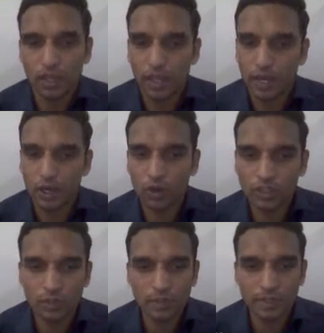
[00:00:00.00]
And long
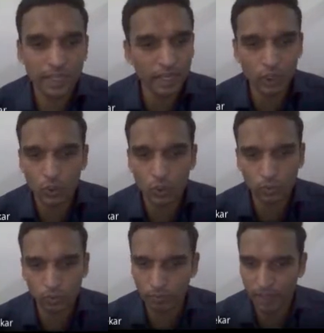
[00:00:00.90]
jump has again two
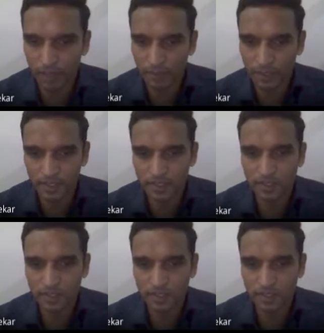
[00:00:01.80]
parameters.